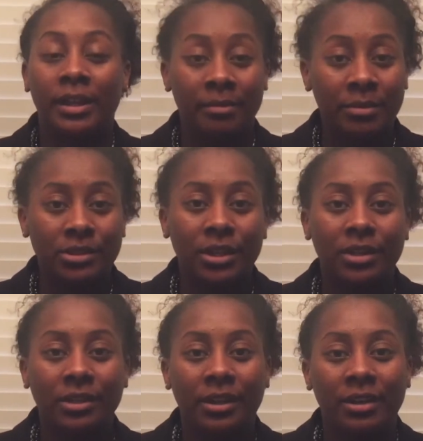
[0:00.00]
am a
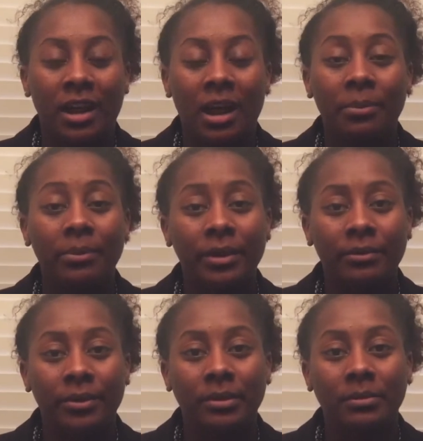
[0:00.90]
circulator in the operating
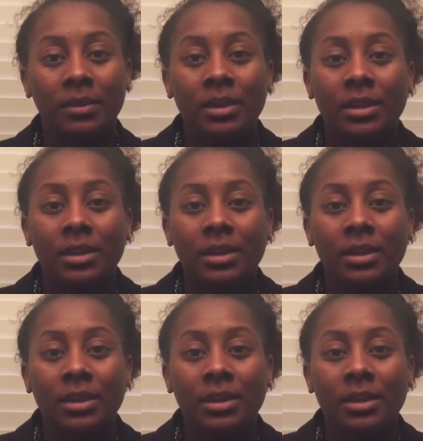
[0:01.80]
room.